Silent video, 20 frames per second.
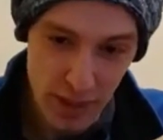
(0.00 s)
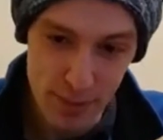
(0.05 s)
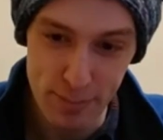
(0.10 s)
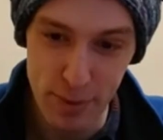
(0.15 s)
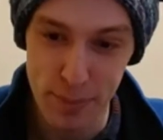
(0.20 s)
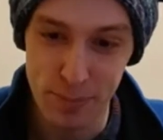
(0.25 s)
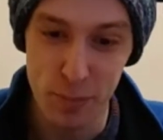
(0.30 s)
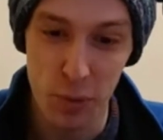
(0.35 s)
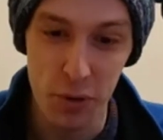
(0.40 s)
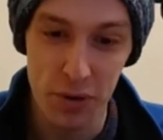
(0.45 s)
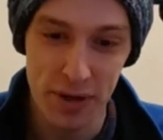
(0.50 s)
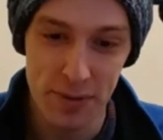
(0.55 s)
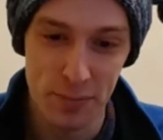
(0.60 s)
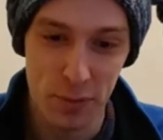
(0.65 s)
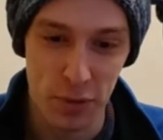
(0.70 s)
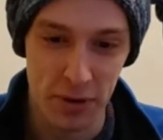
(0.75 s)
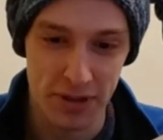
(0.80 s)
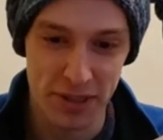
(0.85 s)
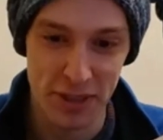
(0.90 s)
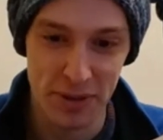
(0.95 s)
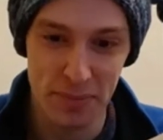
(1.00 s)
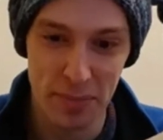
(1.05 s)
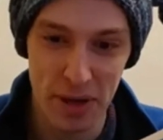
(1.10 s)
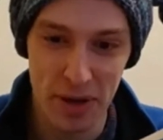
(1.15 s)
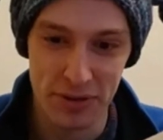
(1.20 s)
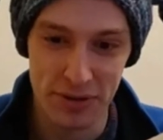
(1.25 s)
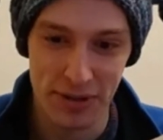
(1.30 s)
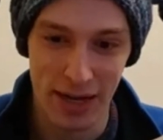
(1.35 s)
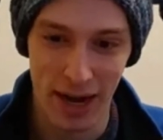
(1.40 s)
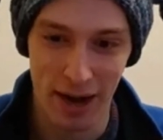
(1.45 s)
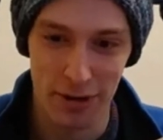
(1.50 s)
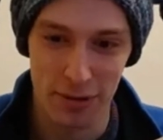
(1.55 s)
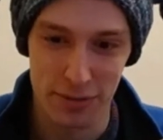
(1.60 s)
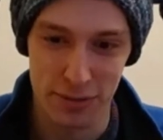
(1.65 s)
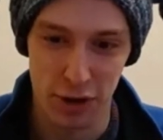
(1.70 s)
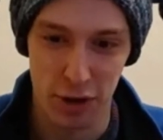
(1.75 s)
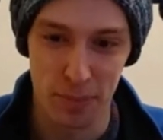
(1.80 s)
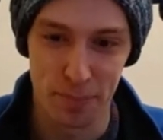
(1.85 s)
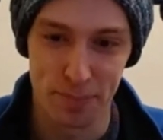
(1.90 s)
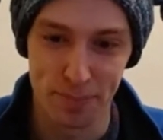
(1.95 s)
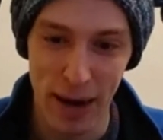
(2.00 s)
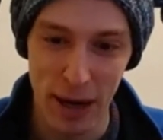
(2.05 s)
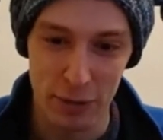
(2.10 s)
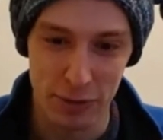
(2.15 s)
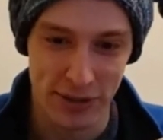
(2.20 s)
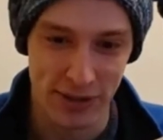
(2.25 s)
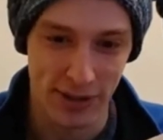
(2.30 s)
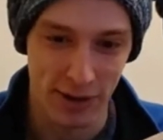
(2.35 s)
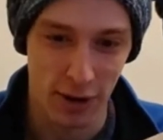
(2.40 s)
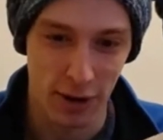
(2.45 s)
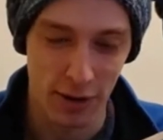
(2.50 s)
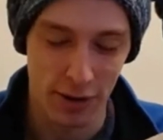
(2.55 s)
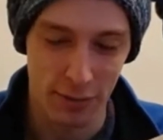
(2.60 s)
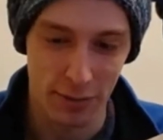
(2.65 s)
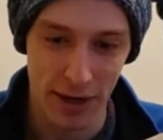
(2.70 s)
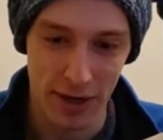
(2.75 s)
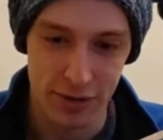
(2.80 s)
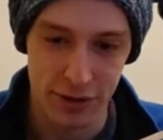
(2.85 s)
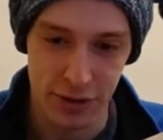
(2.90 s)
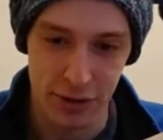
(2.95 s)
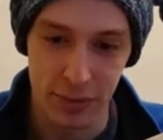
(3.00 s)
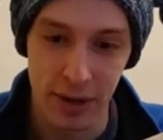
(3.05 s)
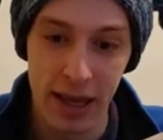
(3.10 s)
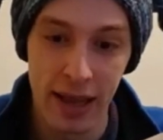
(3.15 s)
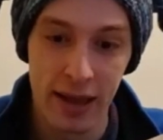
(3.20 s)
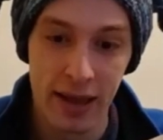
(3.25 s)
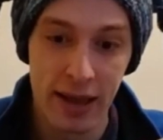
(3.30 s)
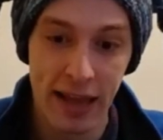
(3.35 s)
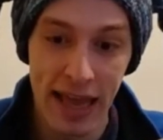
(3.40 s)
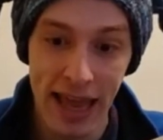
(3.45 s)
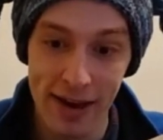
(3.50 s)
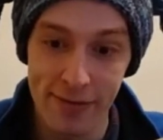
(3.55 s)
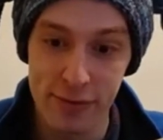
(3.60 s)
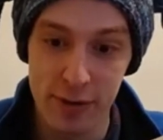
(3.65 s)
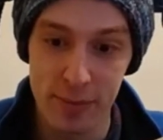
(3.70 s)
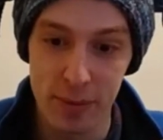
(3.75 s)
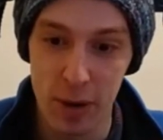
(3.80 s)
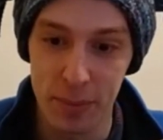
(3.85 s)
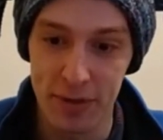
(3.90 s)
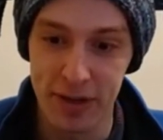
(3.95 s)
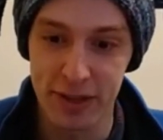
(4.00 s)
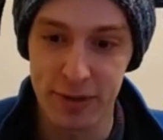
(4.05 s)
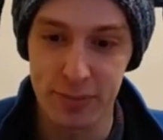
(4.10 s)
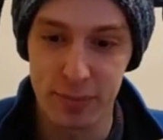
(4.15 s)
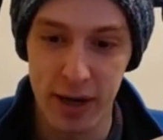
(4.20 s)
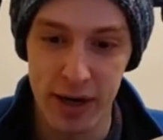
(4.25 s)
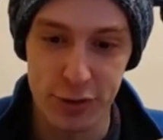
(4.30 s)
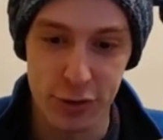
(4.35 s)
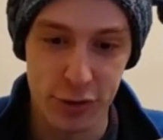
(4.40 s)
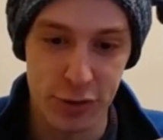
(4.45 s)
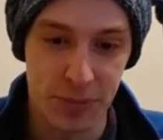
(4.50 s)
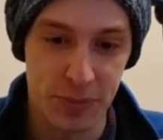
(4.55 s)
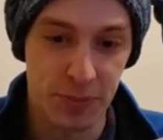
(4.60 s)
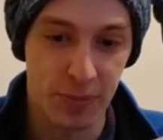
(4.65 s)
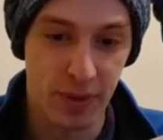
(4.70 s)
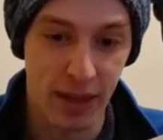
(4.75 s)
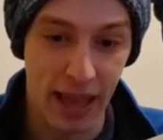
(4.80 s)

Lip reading: But more and more spears and arrows are bouncing all around you. Every moment is precious.